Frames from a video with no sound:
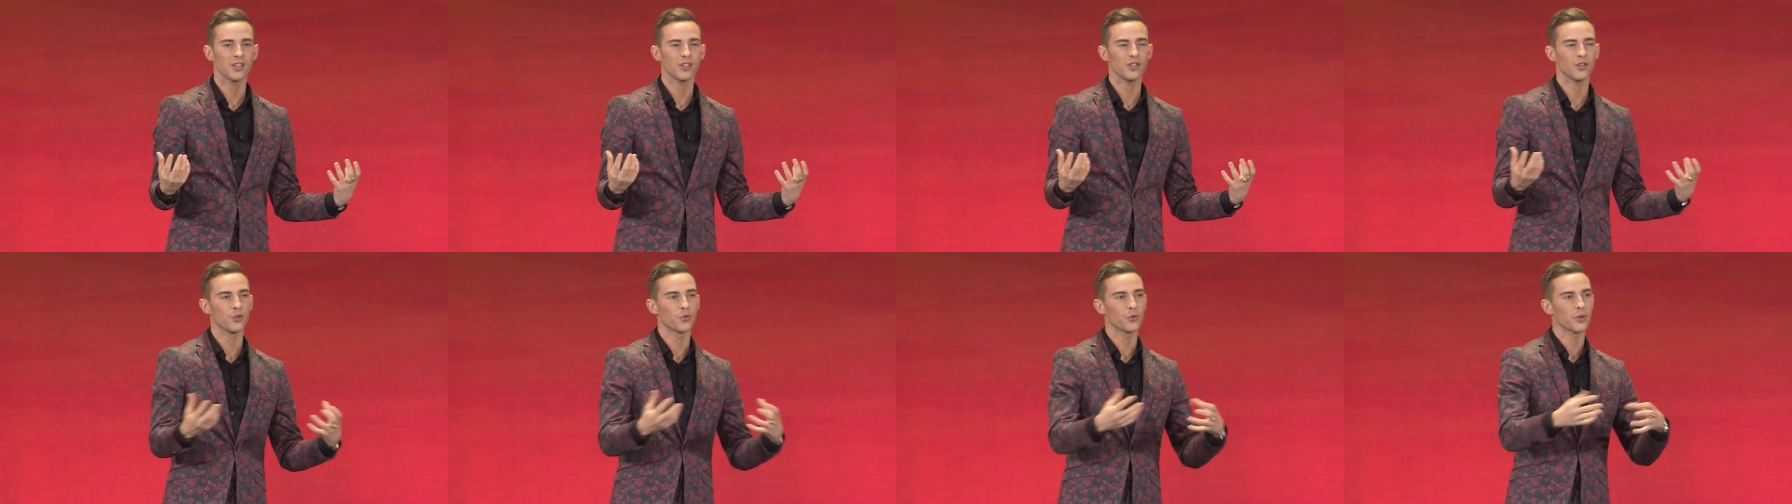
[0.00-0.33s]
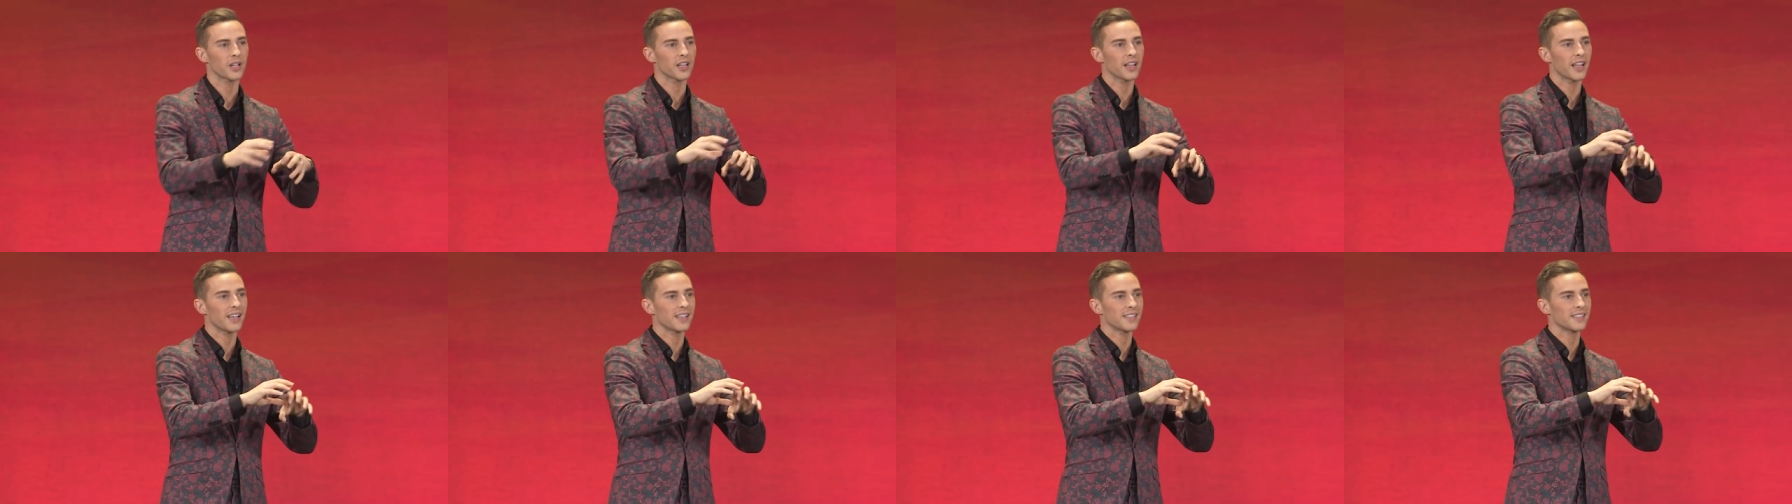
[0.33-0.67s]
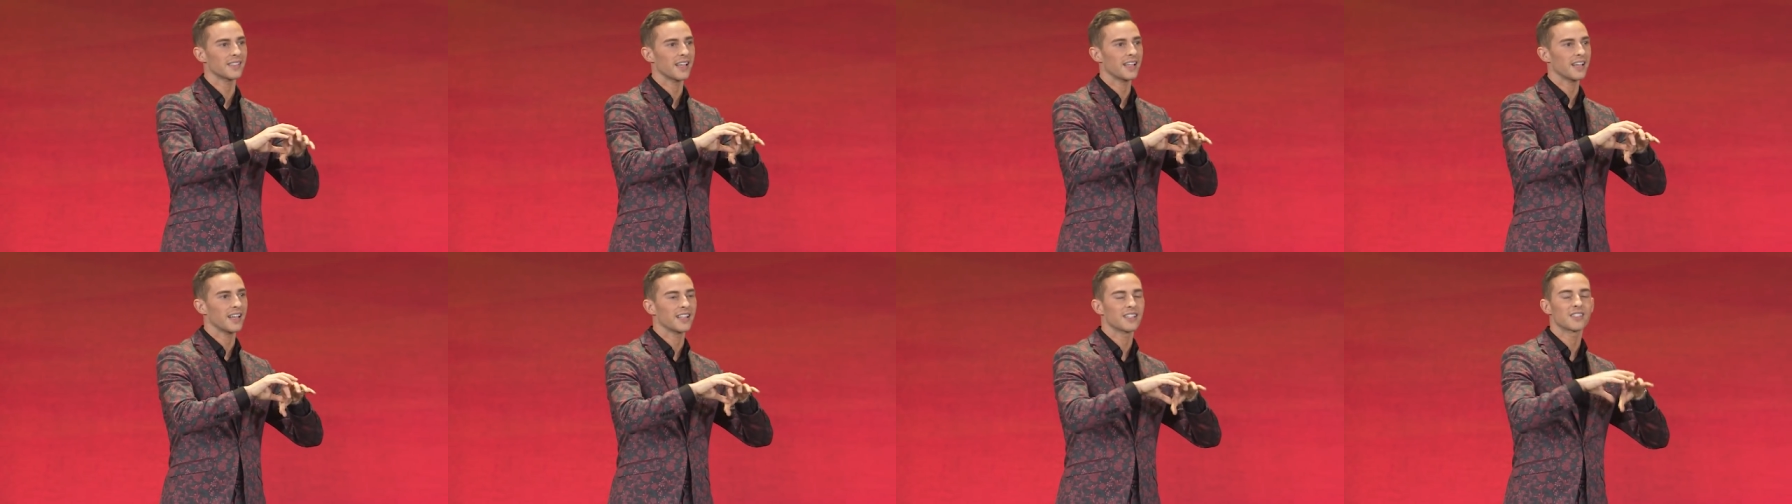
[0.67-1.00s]
you realize
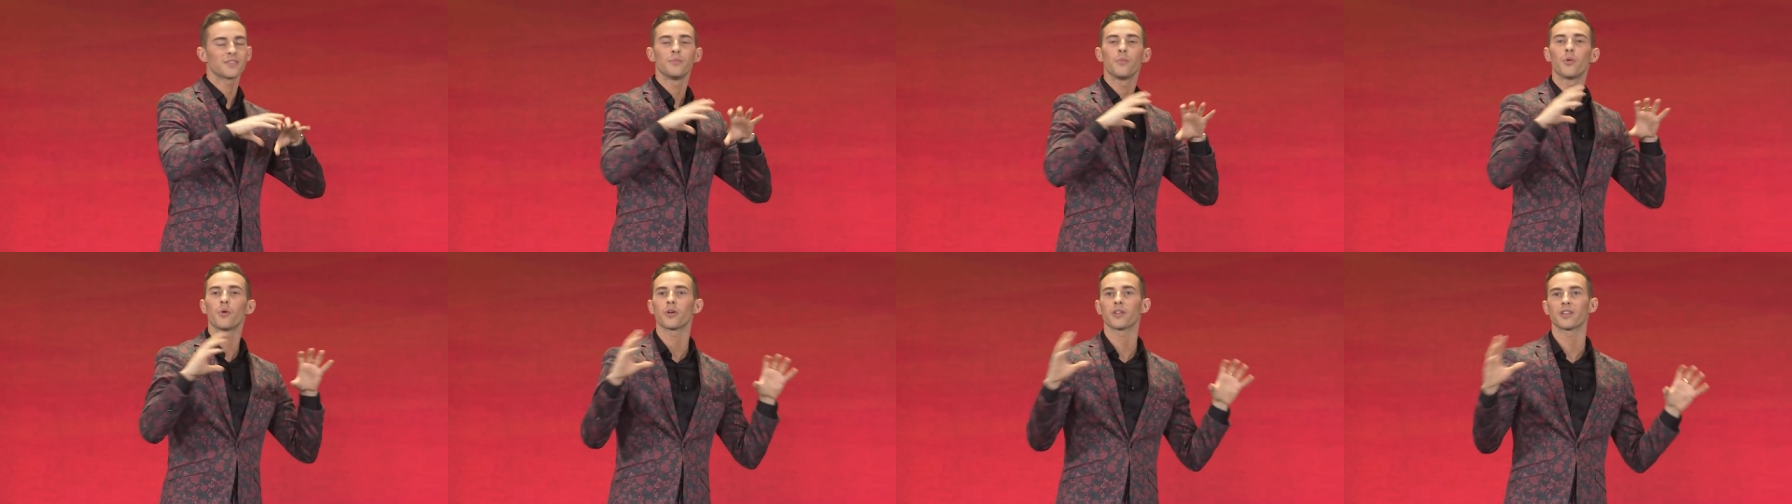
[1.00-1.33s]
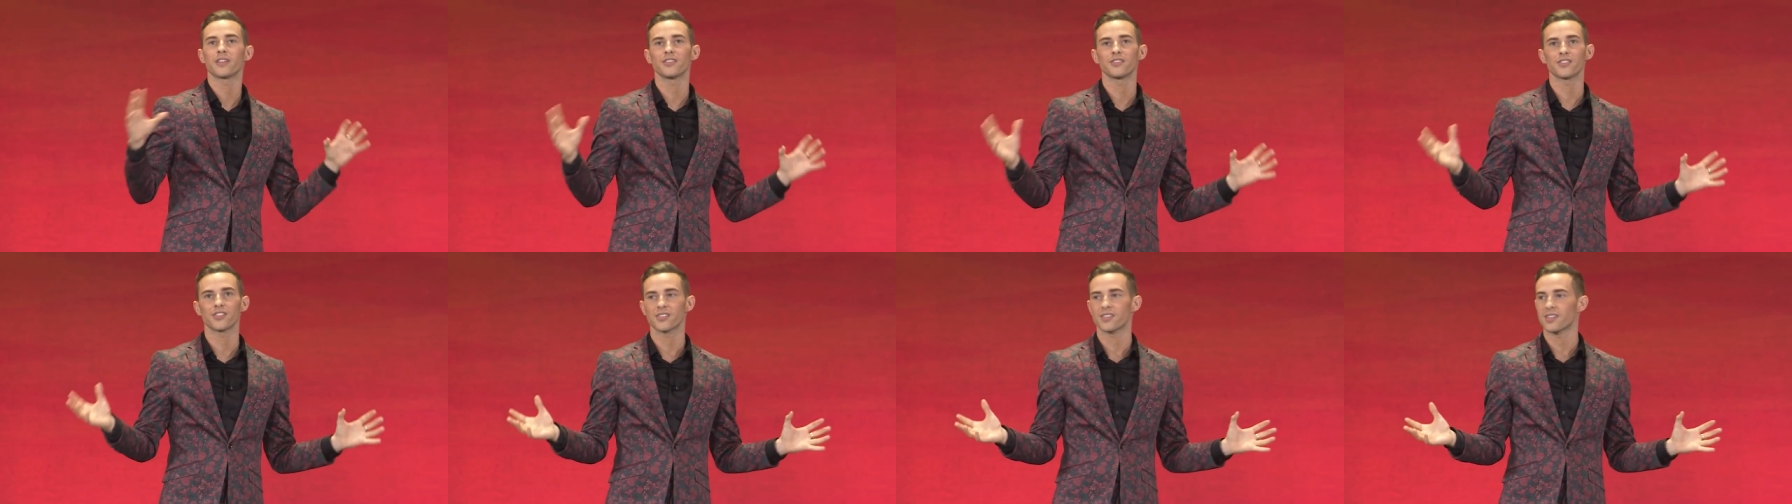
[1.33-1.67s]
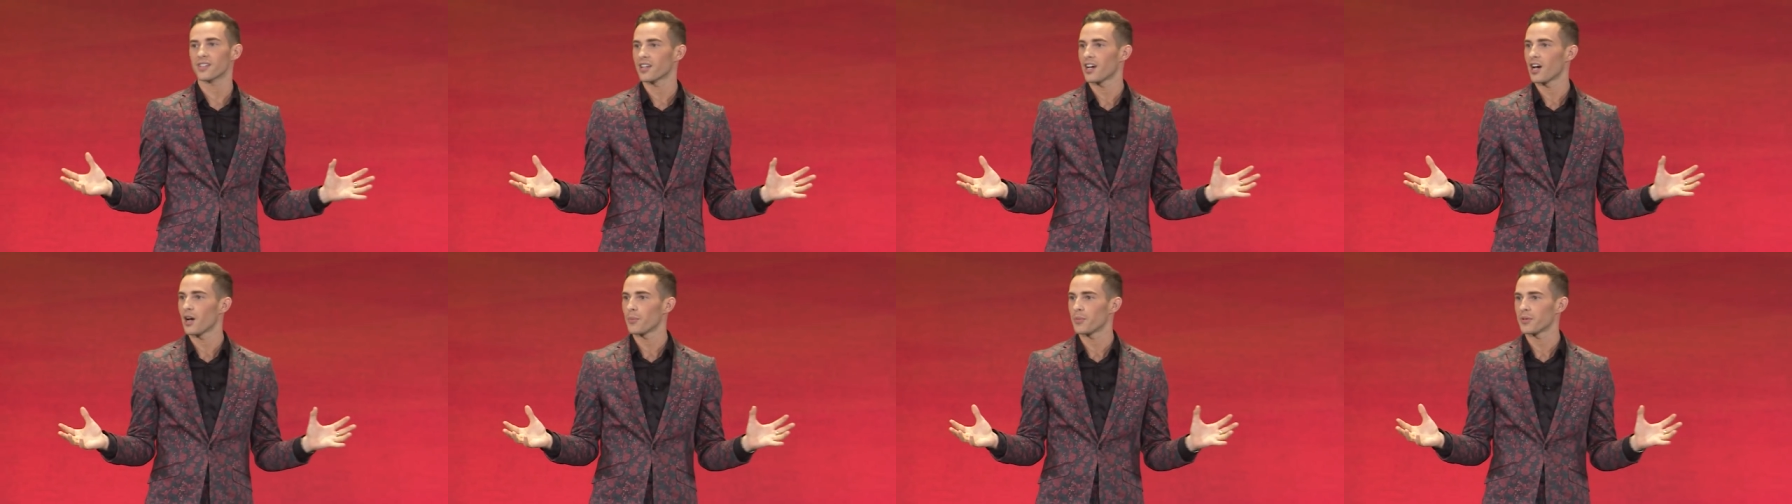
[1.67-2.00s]
that it's more than just a
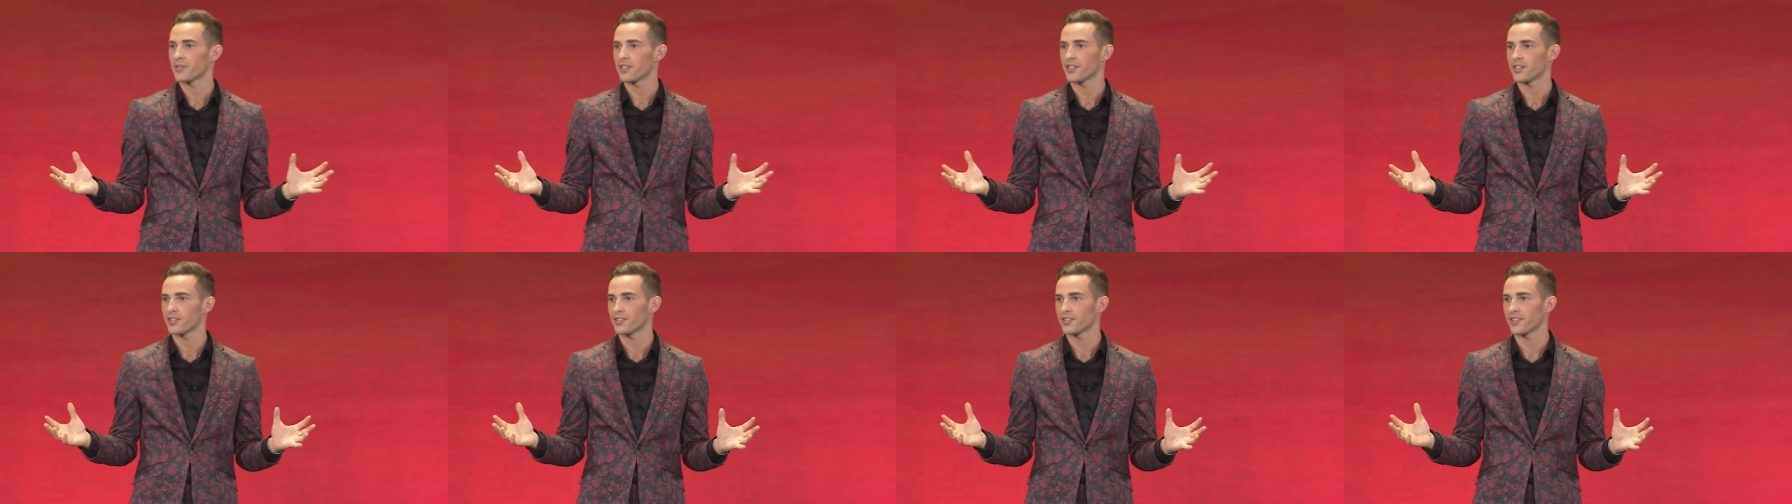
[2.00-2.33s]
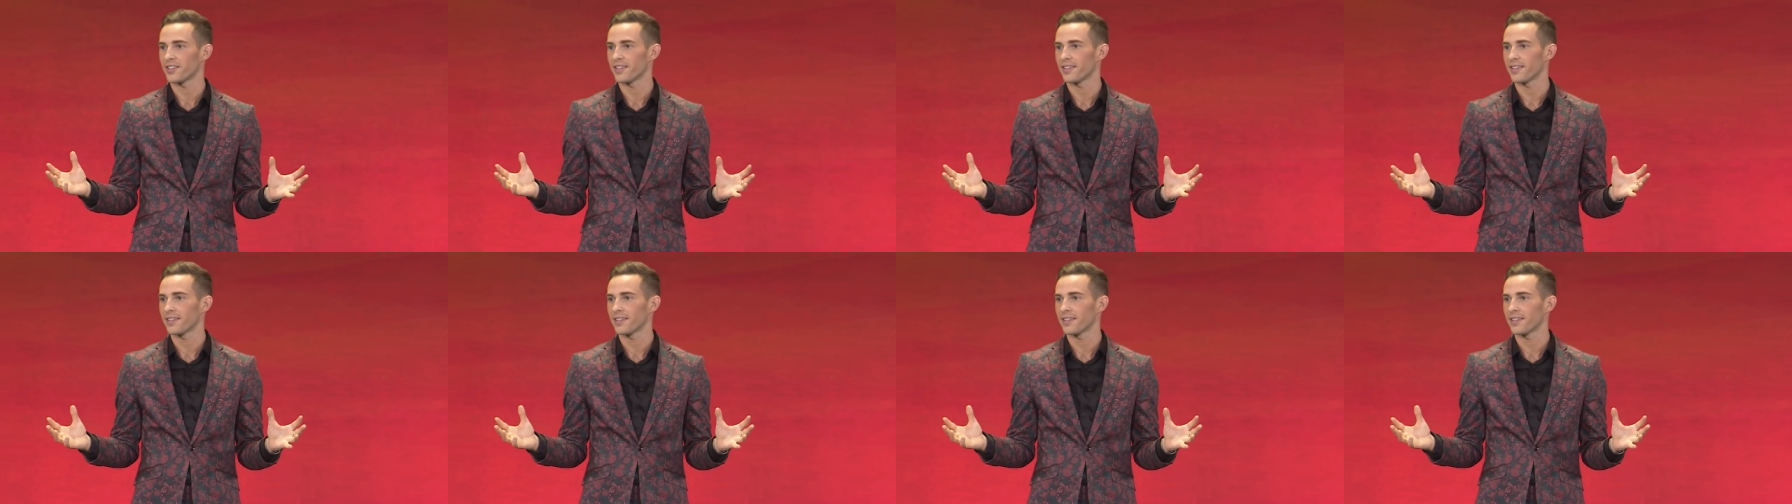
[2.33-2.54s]
competition.